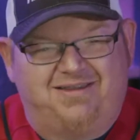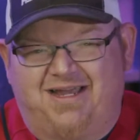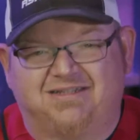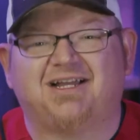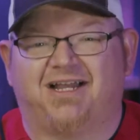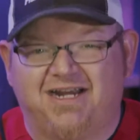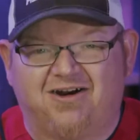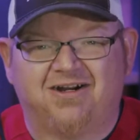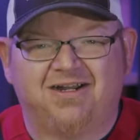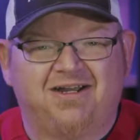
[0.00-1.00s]
That's
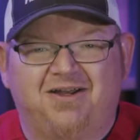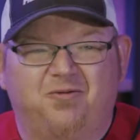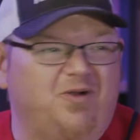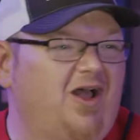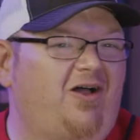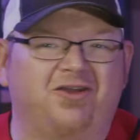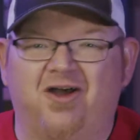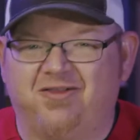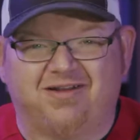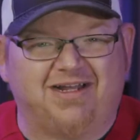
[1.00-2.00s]
clear. 100%. We all
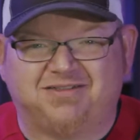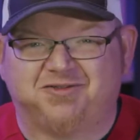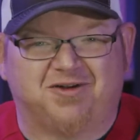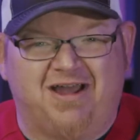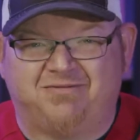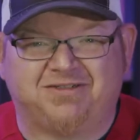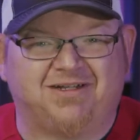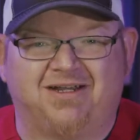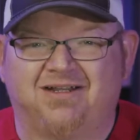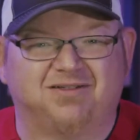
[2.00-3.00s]
know that that's a
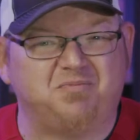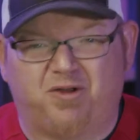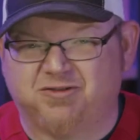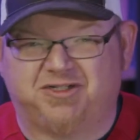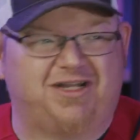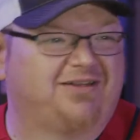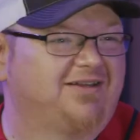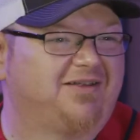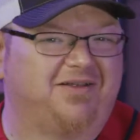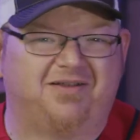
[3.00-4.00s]
travesty. That's bullshit
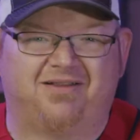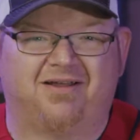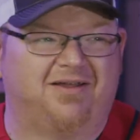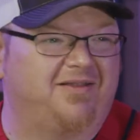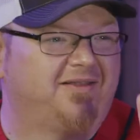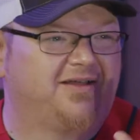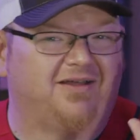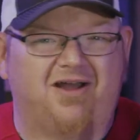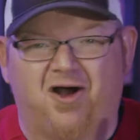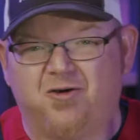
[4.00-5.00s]
that
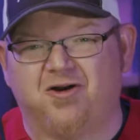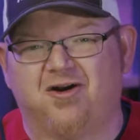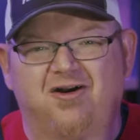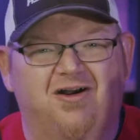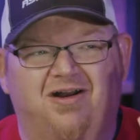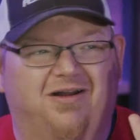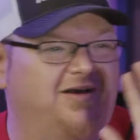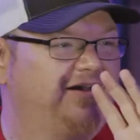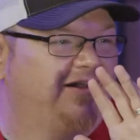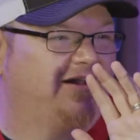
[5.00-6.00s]
the owner,
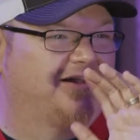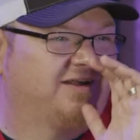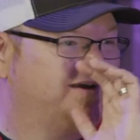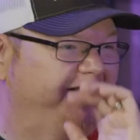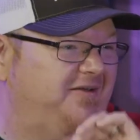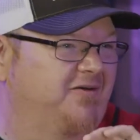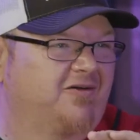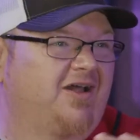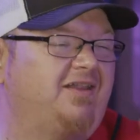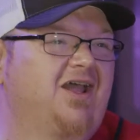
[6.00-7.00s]
or
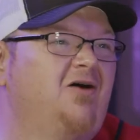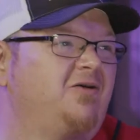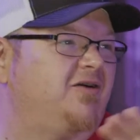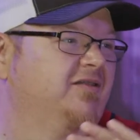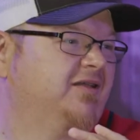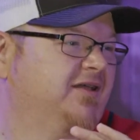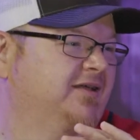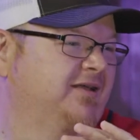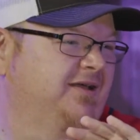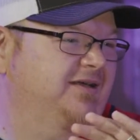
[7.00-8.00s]
not the owner, the
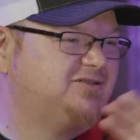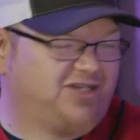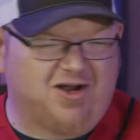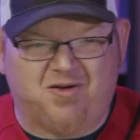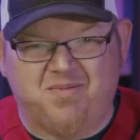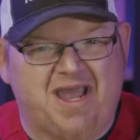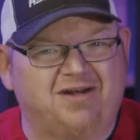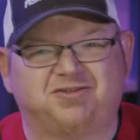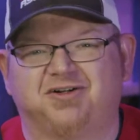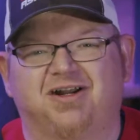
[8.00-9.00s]
general
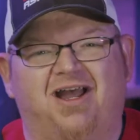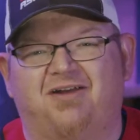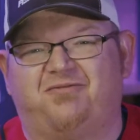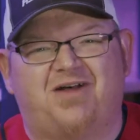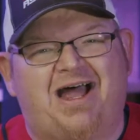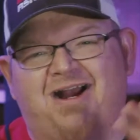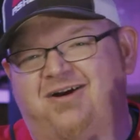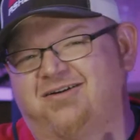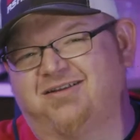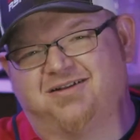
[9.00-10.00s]
manager got
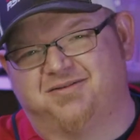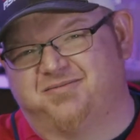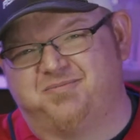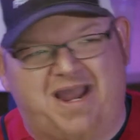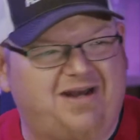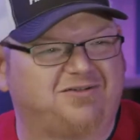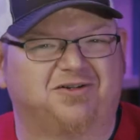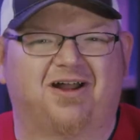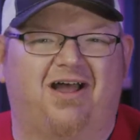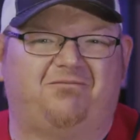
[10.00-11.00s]
fired. The manager
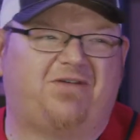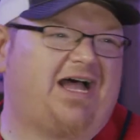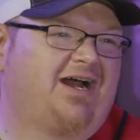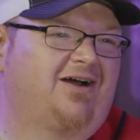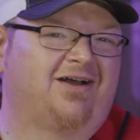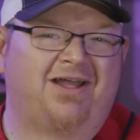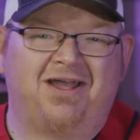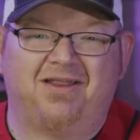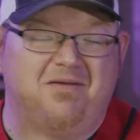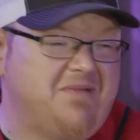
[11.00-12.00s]
got fired.
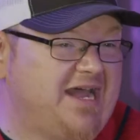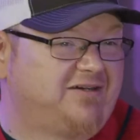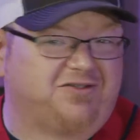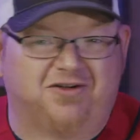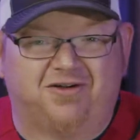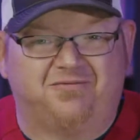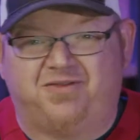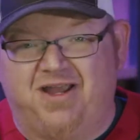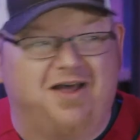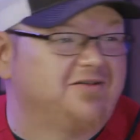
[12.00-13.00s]
The manager of
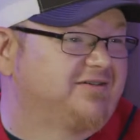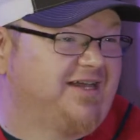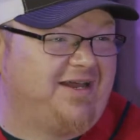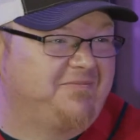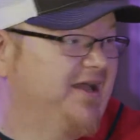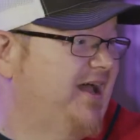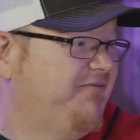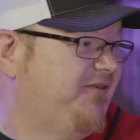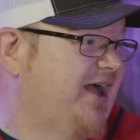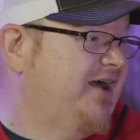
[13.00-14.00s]
the other team got
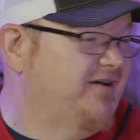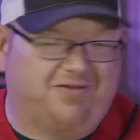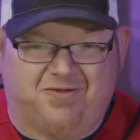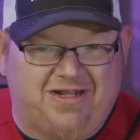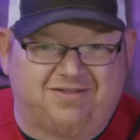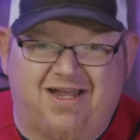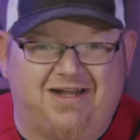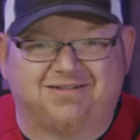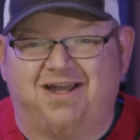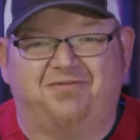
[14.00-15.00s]
fired. The Red
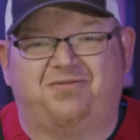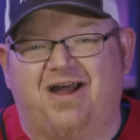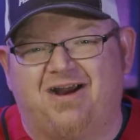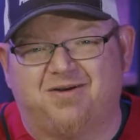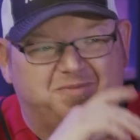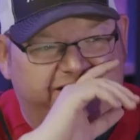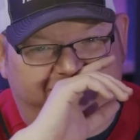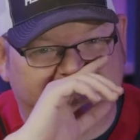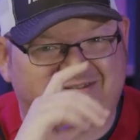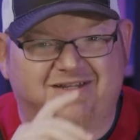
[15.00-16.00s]
Sox got fired
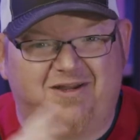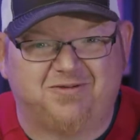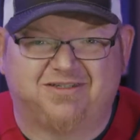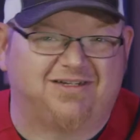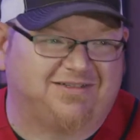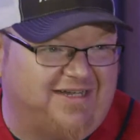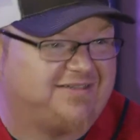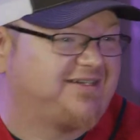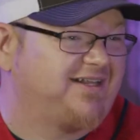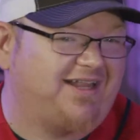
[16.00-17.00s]
because he was an
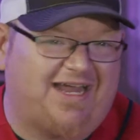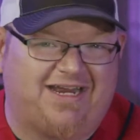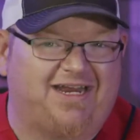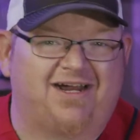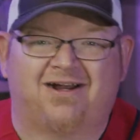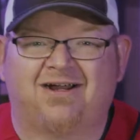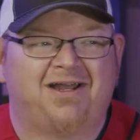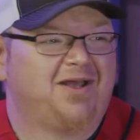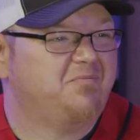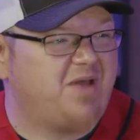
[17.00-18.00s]
assistant that year.
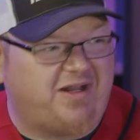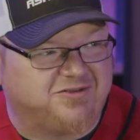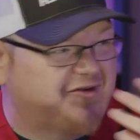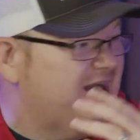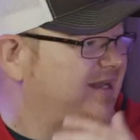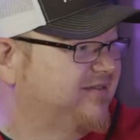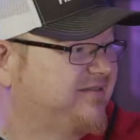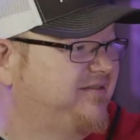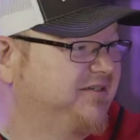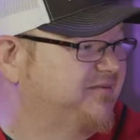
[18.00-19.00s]
Beltran's
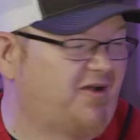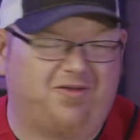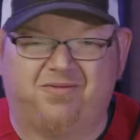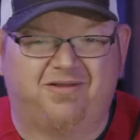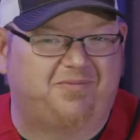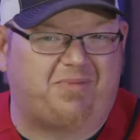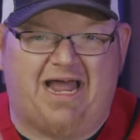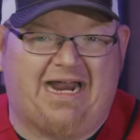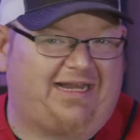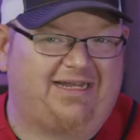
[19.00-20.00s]
just on the
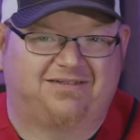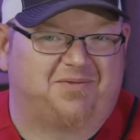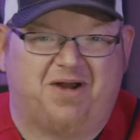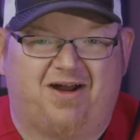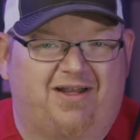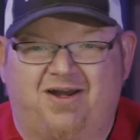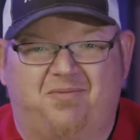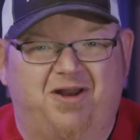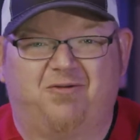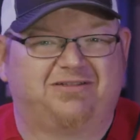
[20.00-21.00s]
blacklist. Apparently
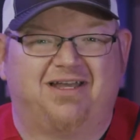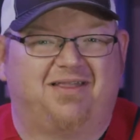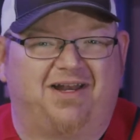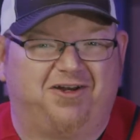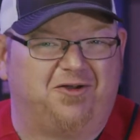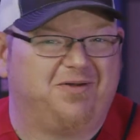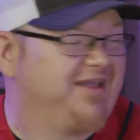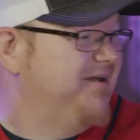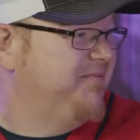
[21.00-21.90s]
nobody wants anything to do with him anymore.